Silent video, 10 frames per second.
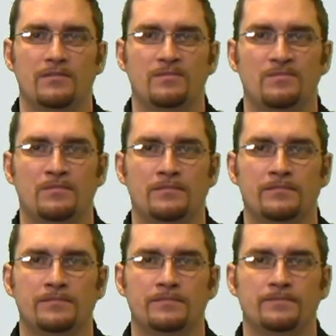
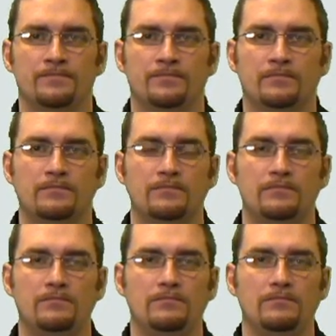
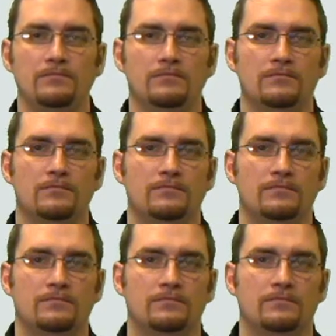
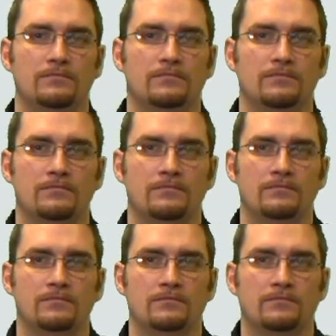
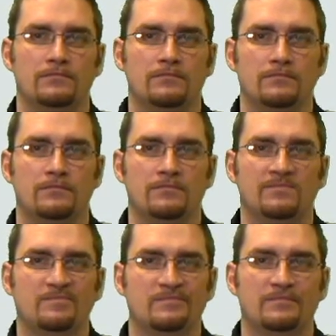
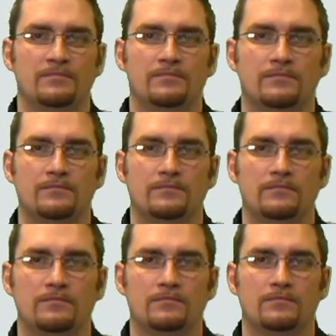
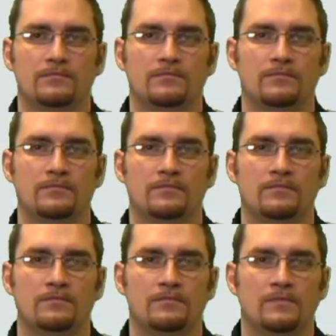(no one is talking)